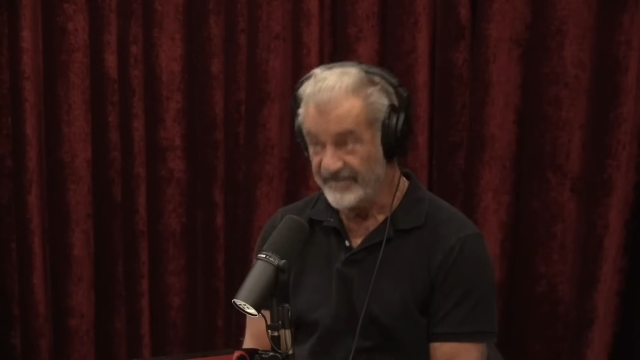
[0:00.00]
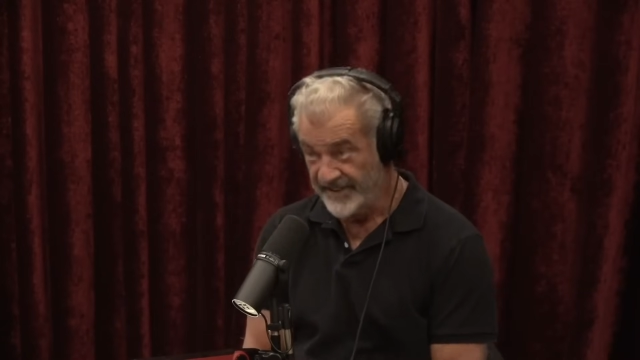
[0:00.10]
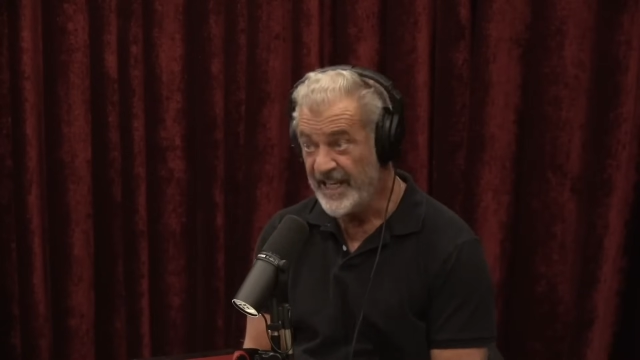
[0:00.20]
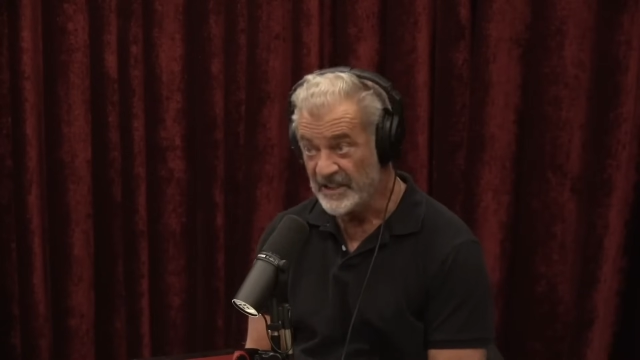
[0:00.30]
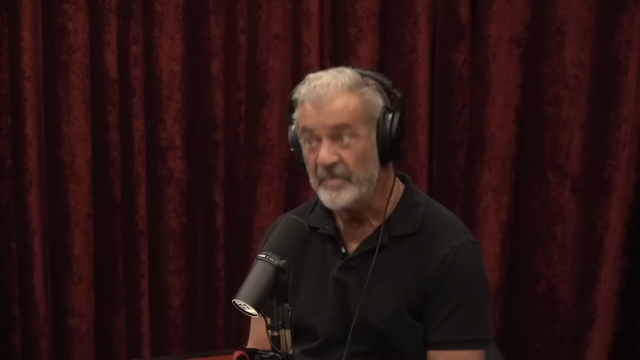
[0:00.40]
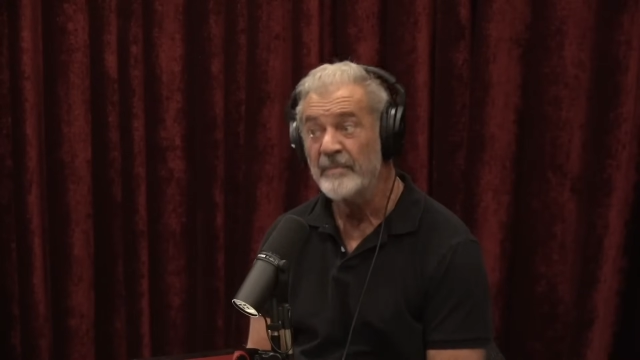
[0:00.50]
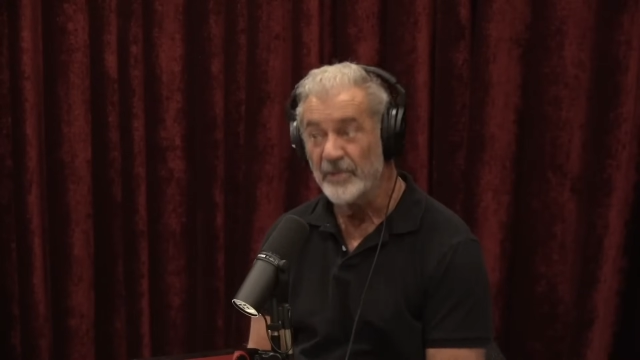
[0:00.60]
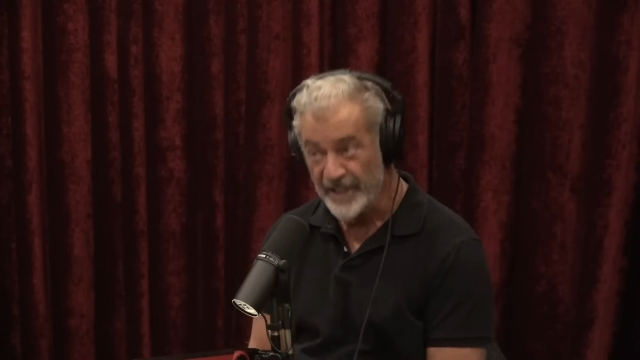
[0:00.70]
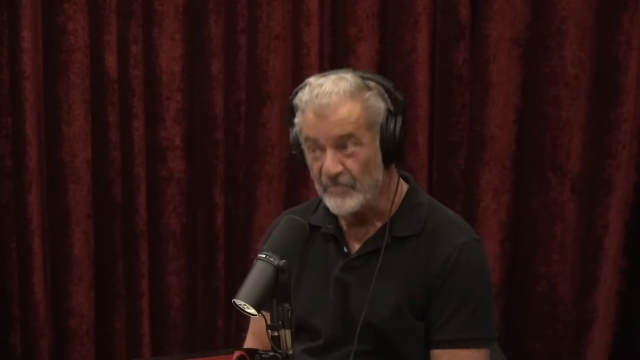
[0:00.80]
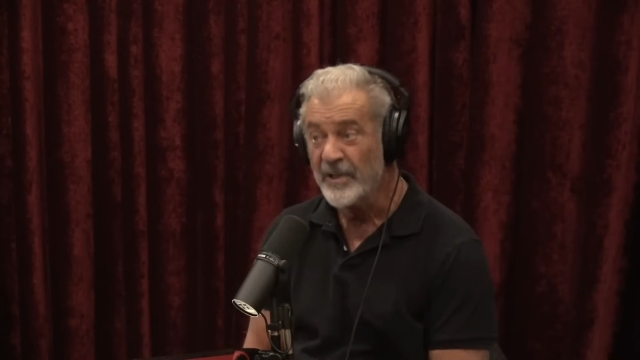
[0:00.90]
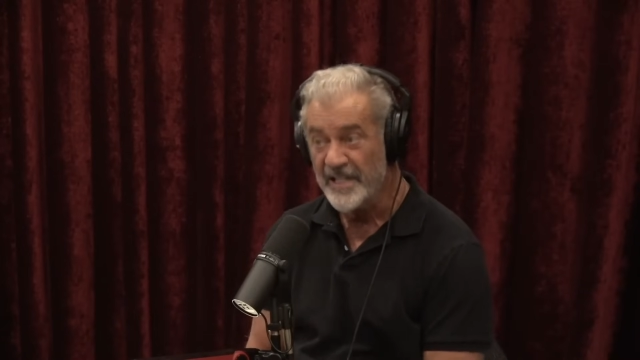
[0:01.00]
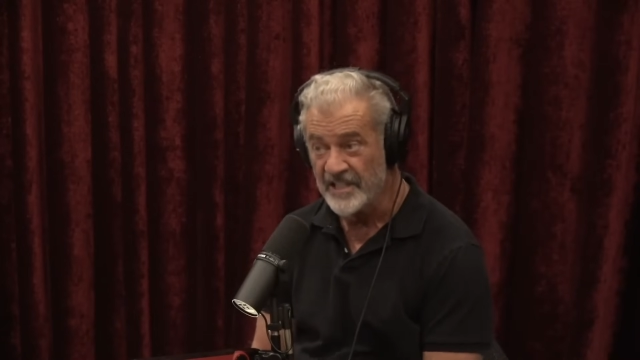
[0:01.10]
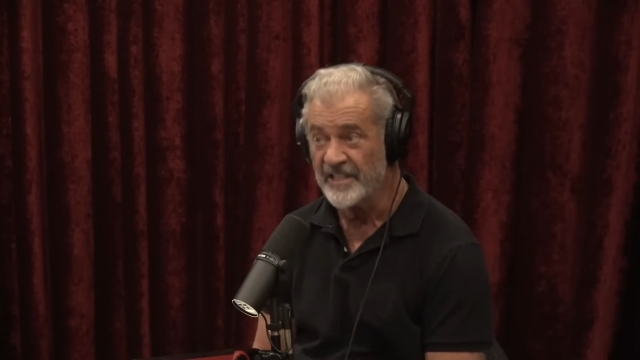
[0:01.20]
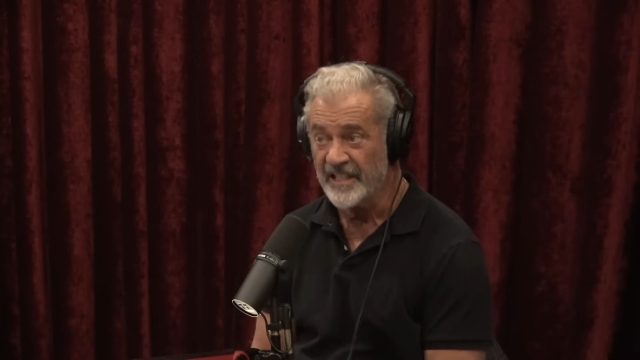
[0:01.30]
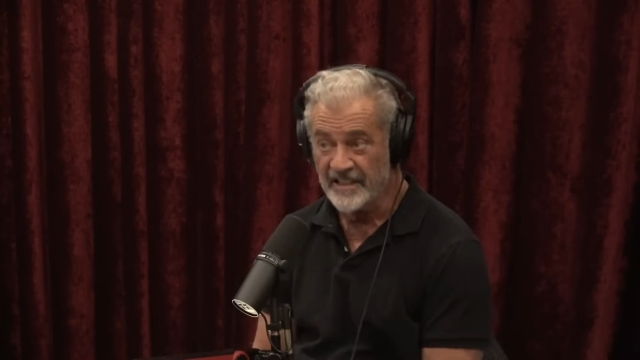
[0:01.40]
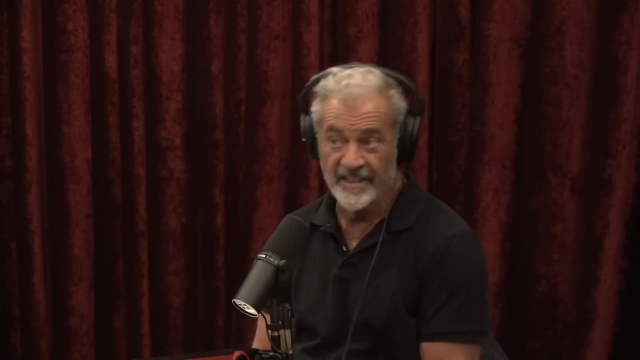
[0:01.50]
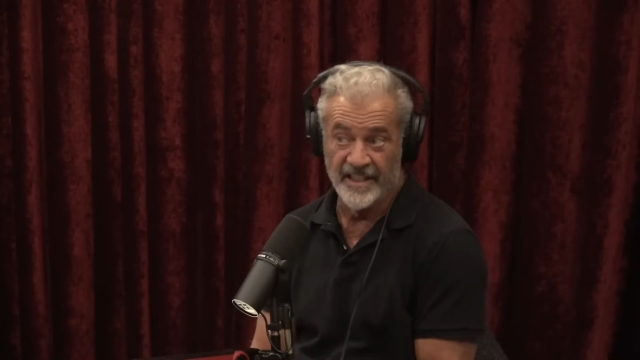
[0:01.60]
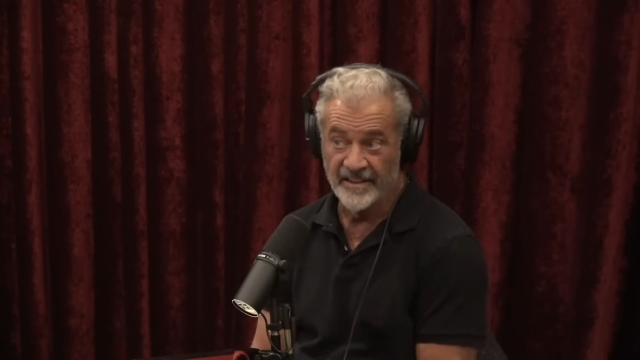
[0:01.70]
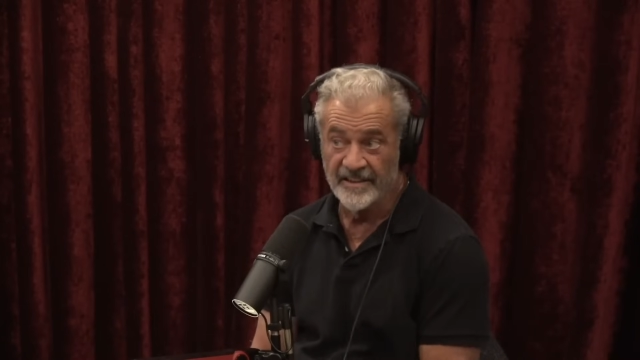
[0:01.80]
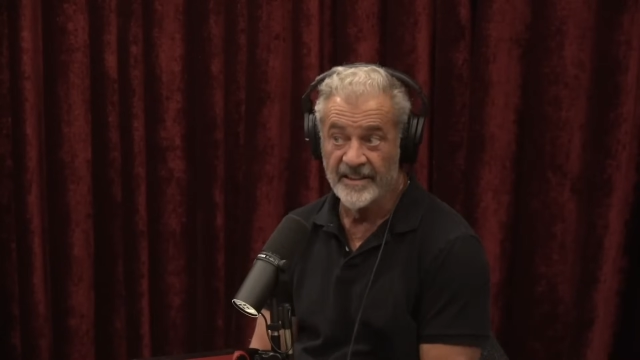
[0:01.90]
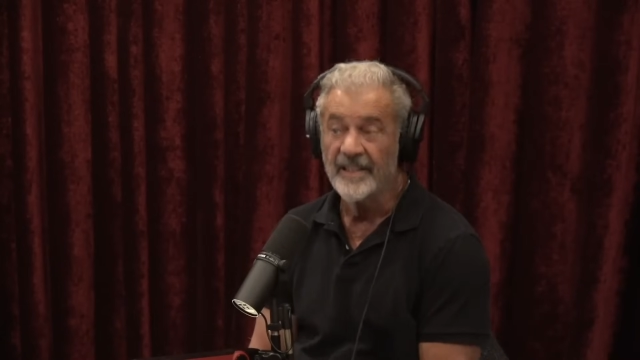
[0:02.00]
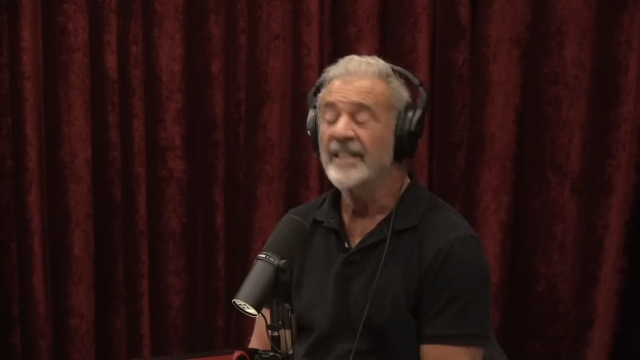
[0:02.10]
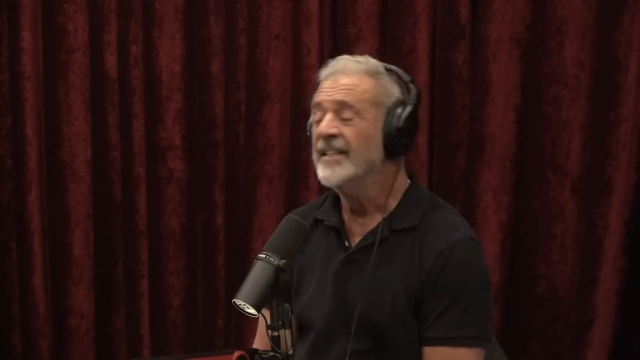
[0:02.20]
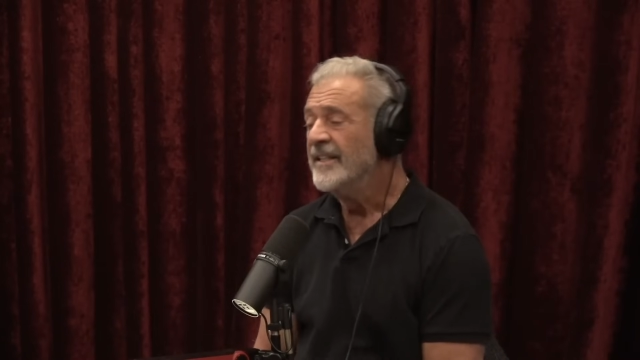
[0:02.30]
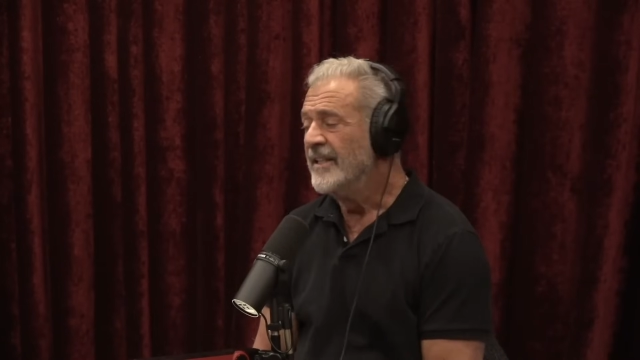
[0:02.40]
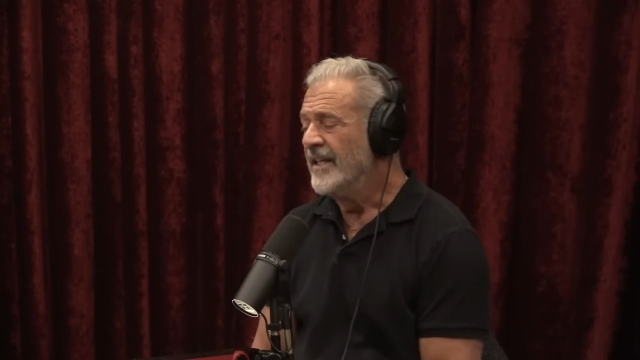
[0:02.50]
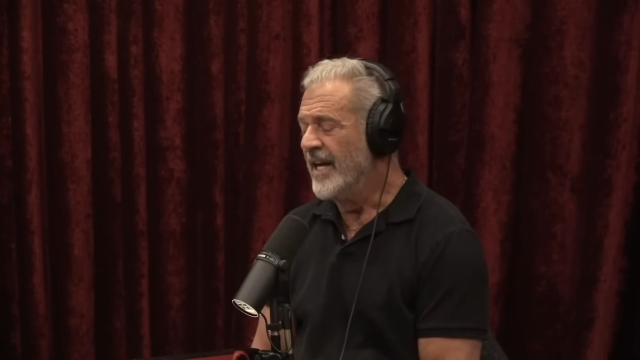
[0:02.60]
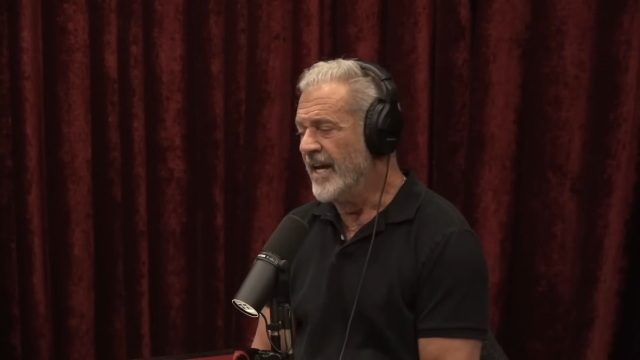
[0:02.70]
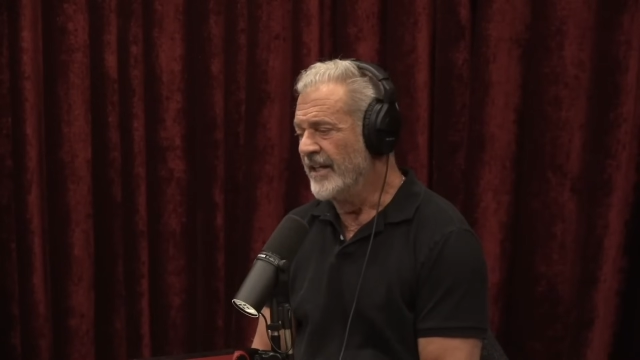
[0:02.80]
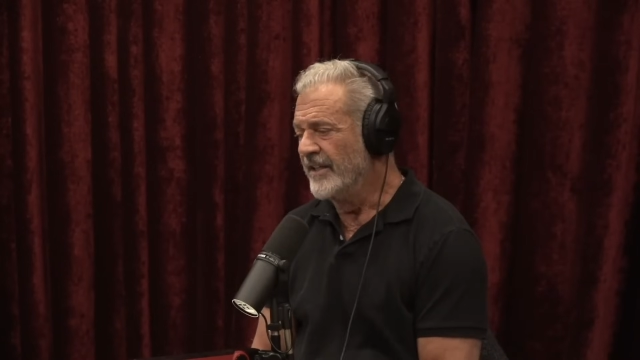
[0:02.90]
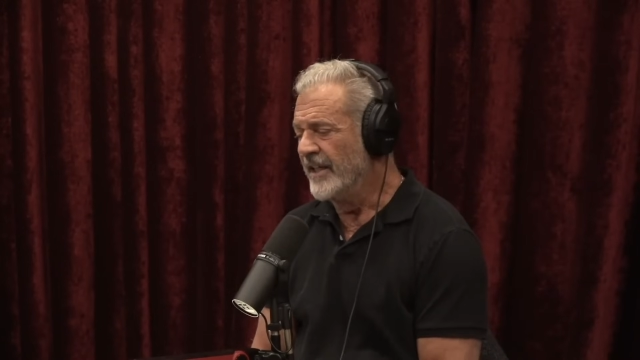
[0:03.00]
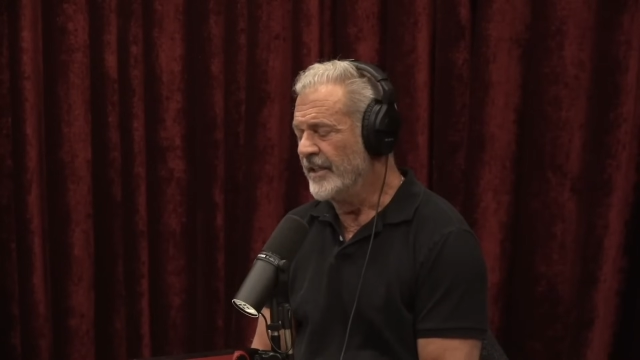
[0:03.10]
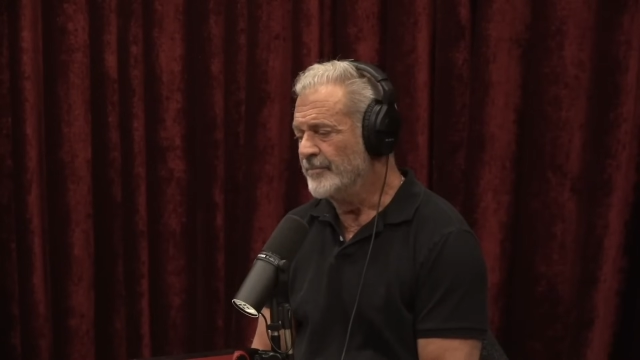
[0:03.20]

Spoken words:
yes, people did witness these things. And